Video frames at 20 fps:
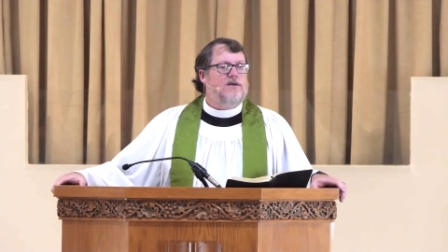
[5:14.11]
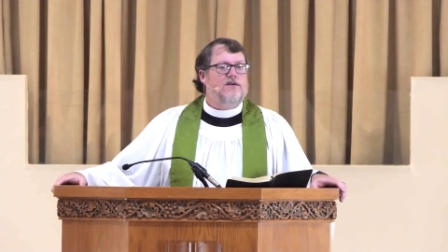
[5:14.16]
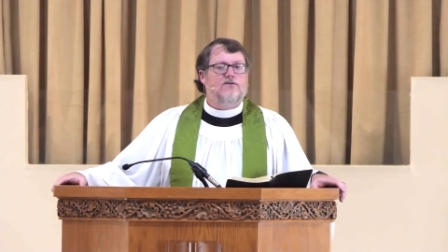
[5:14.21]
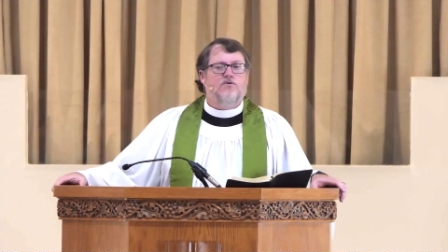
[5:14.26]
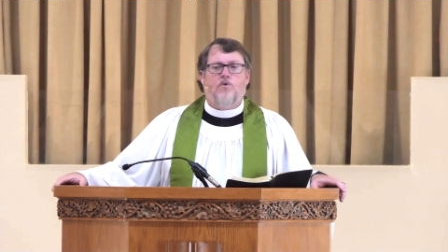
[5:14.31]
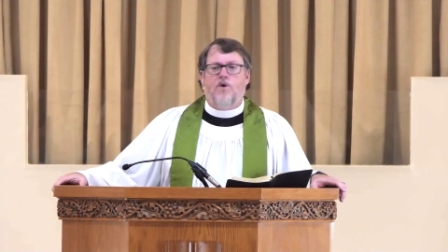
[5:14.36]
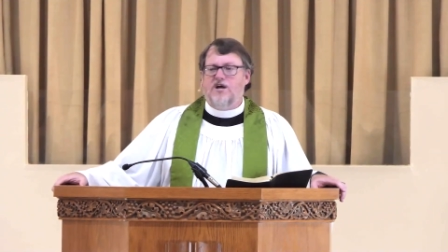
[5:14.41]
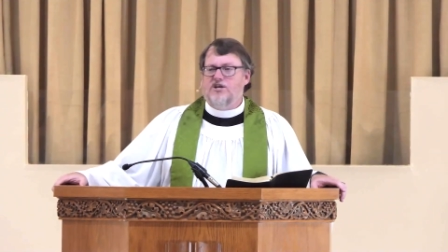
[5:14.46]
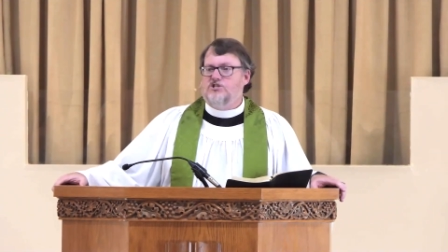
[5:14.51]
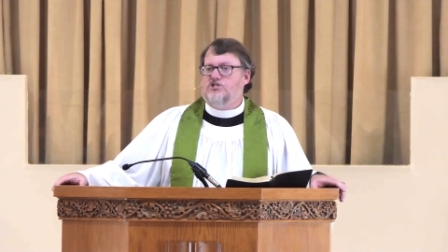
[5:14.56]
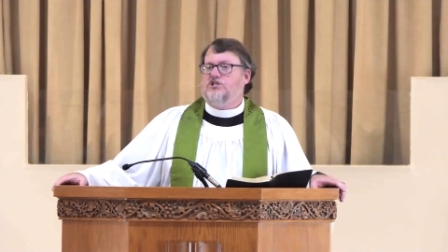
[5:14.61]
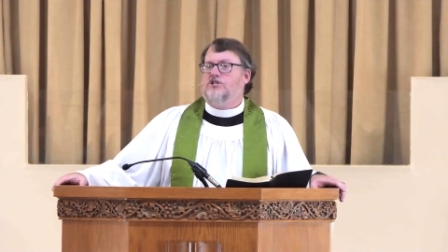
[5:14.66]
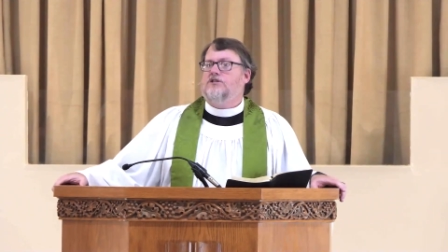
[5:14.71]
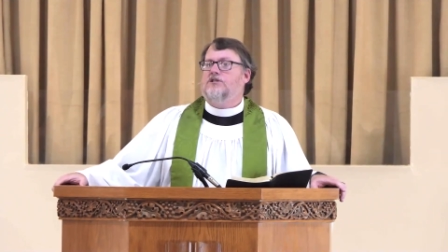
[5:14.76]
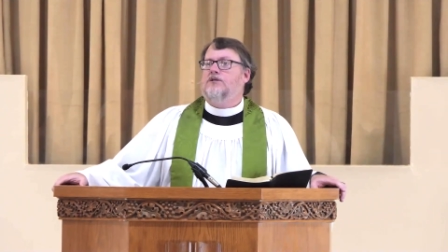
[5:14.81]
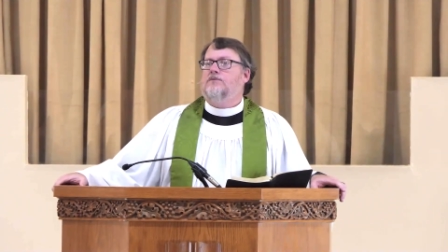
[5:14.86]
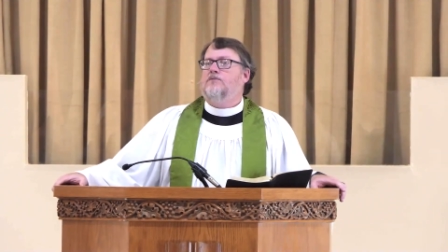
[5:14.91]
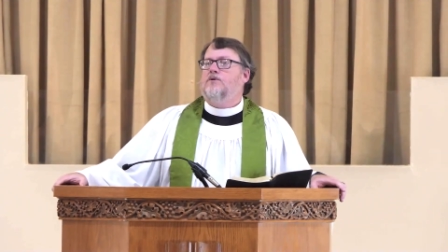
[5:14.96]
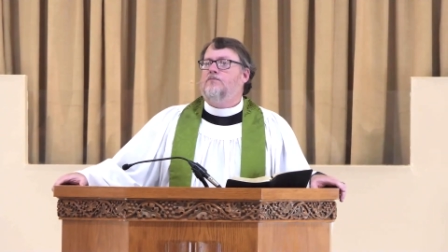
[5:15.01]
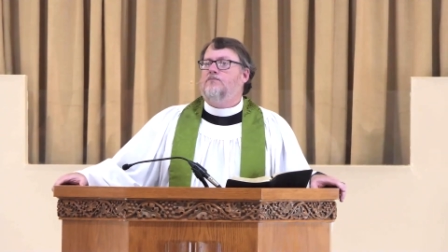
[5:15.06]
questioned
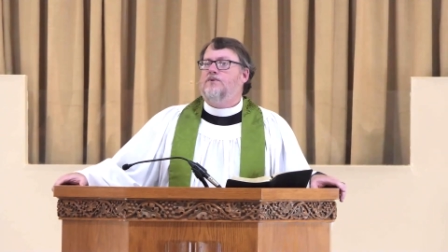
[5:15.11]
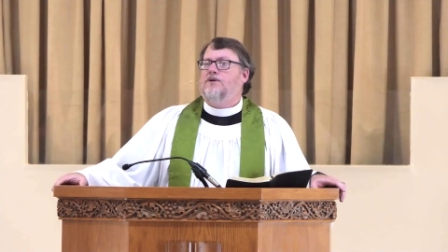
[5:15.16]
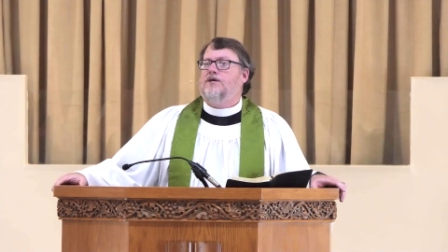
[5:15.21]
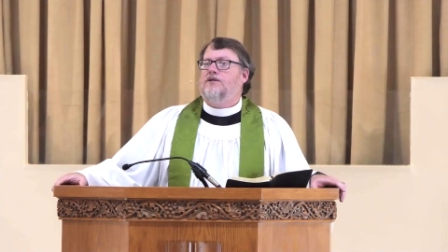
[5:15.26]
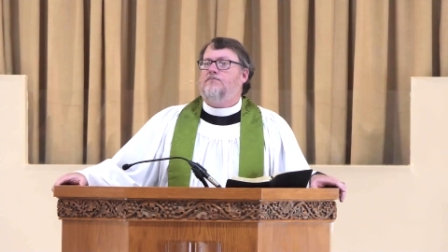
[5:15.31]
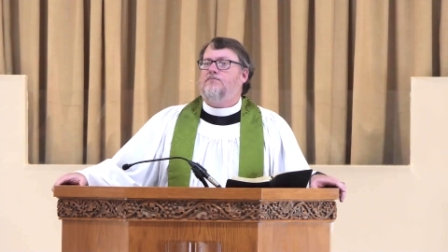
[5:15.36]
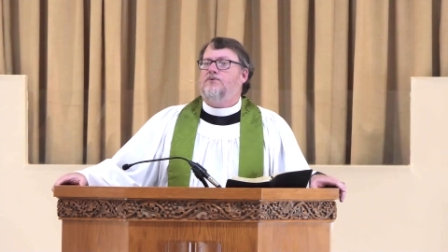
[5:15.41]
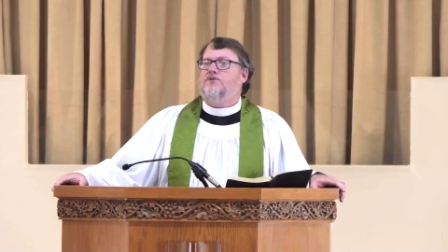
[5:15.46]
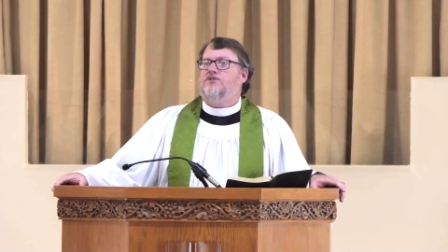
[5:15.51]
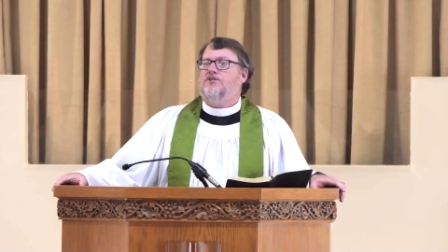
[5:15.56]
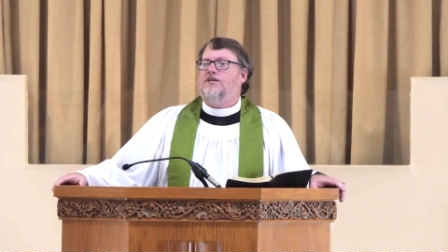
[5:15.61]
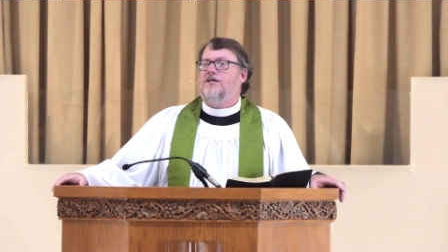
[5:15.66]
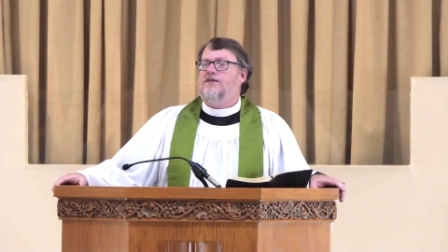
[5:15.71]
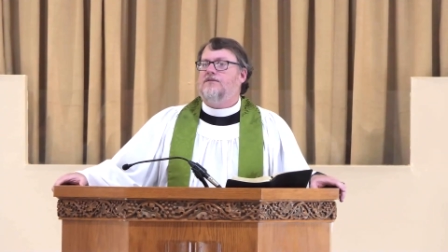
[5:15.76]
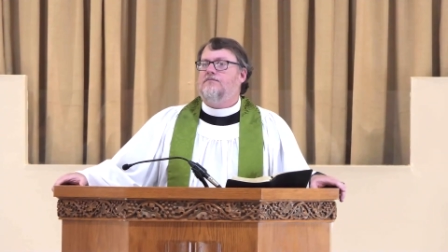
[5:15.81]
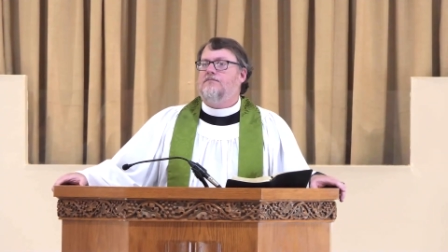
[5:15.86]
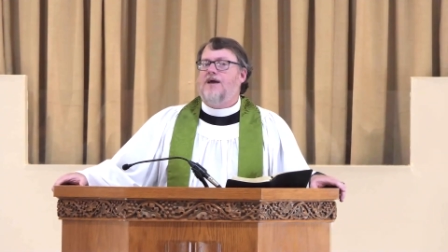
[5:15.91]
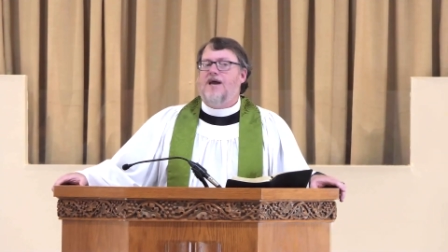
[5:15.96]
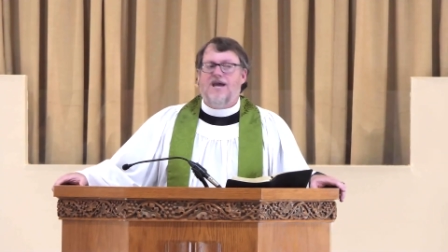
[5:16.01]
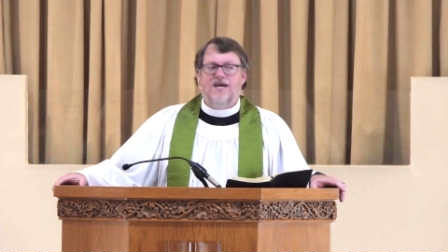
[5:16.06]
them a bit, but then
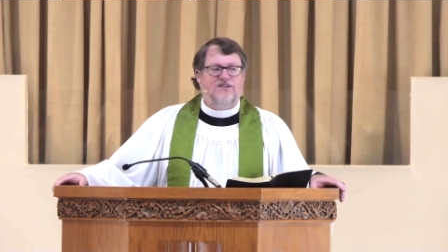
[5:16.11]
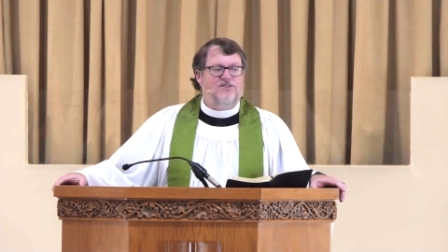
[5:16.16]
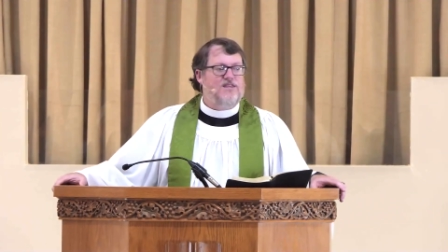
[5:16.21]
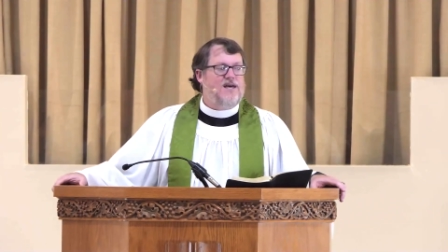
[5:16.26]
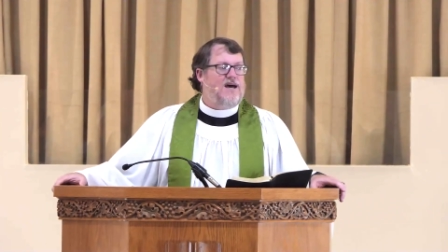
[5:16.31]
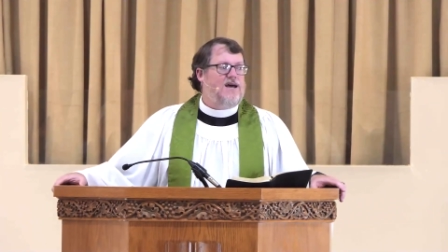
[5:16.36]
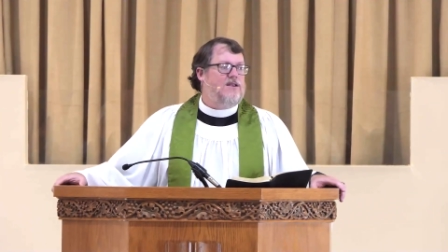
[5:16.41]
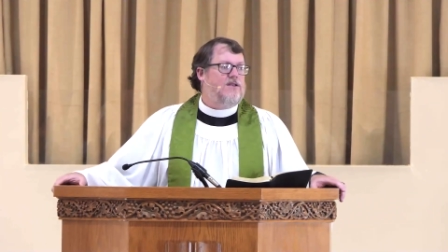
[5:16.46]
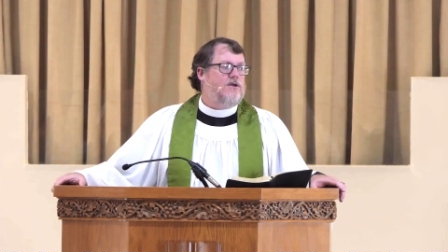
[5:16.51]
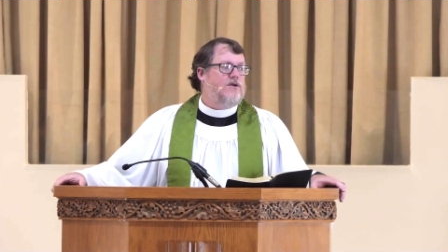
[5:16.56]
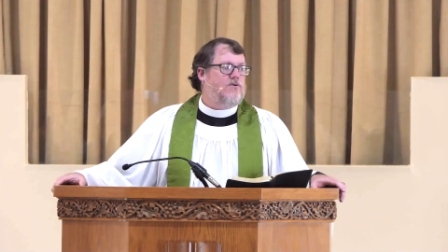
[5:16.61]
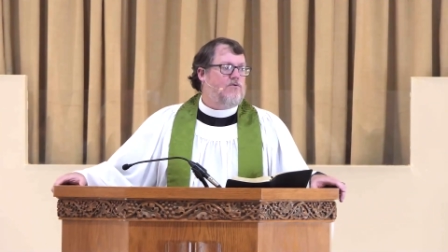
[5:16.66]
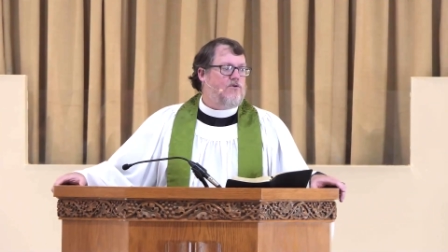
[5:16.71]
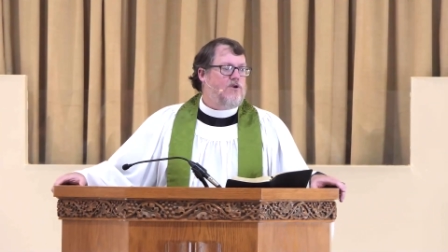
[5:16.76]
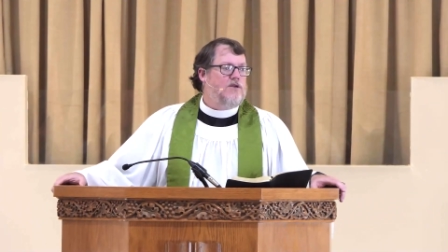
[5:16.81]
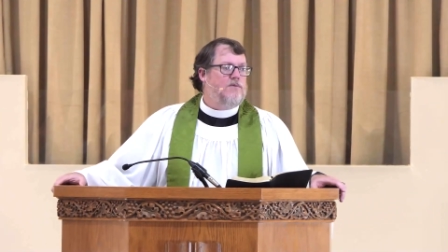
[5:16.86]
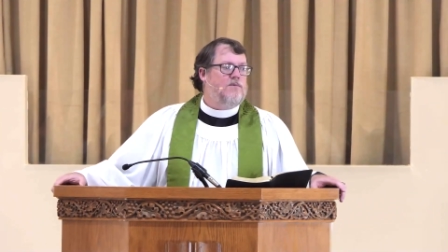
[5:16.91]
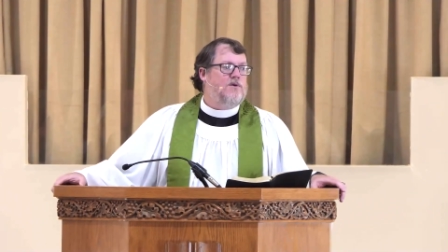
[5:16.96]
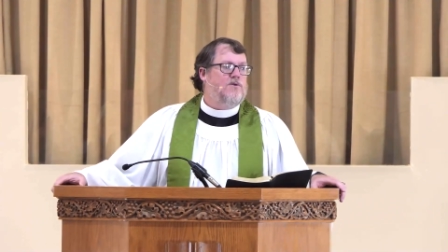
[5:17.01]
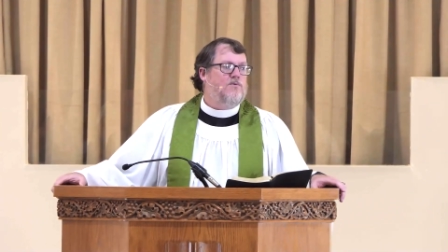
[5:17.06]
made that
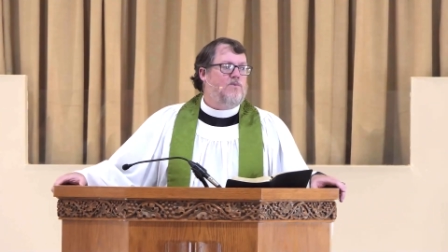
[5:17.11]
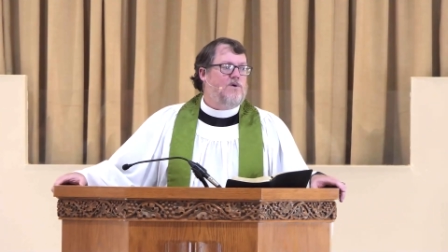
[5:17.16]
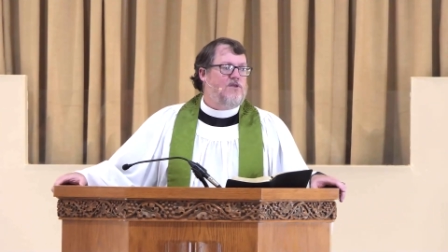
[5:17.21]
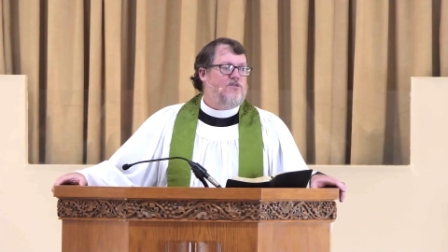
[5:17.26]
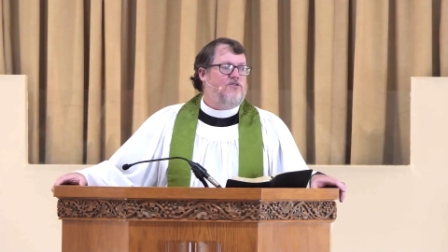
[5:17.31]
agreement with